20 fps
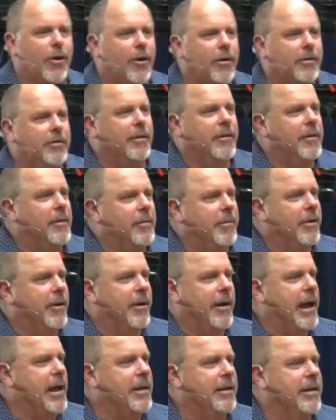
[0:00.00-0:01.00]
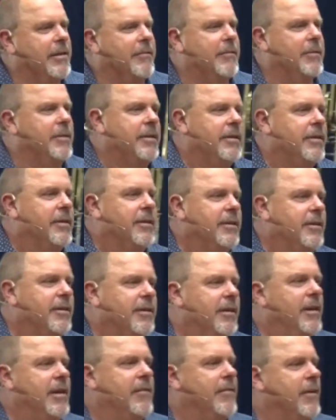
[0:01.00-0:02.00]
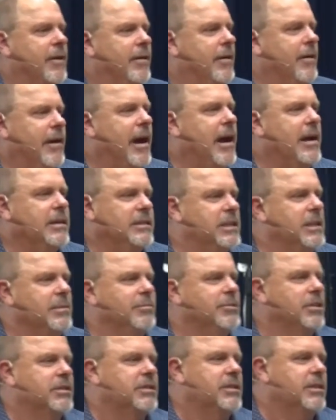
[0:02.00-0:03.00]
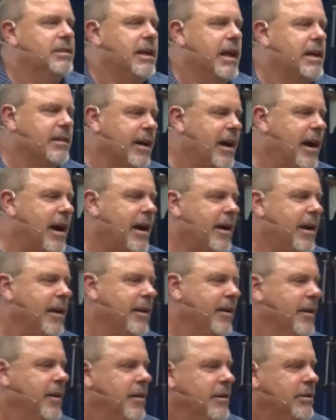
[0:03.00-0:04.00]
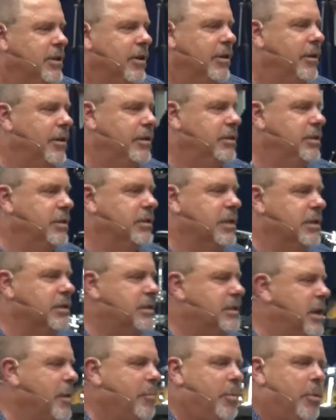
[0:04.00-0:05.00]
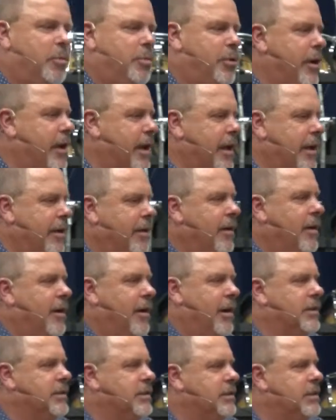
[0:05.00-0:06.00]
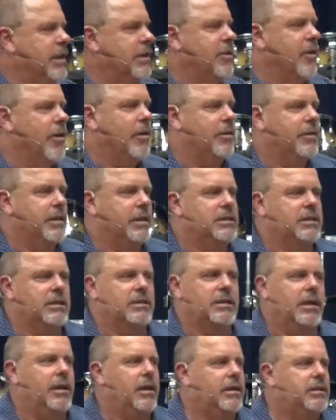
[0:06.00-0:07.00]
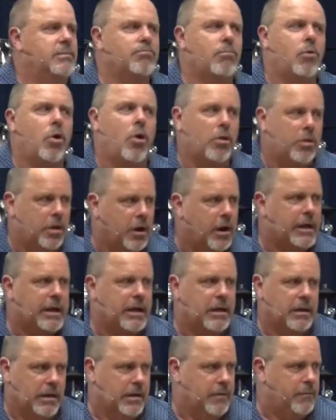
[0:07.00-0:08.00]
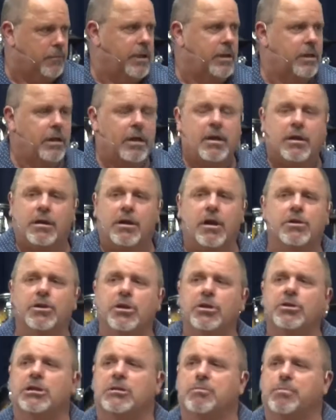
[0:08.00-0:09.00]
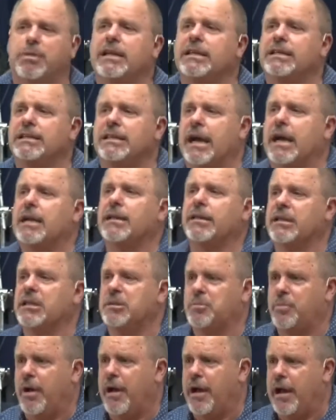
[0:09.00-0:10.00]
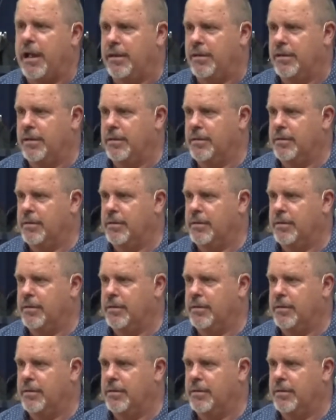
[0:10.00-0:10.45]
God when I hadn't even ever asked Him just to take the heartache. So just a simple prayer I just said, God, it's, it's more than I can live with. Can you just please take this pain?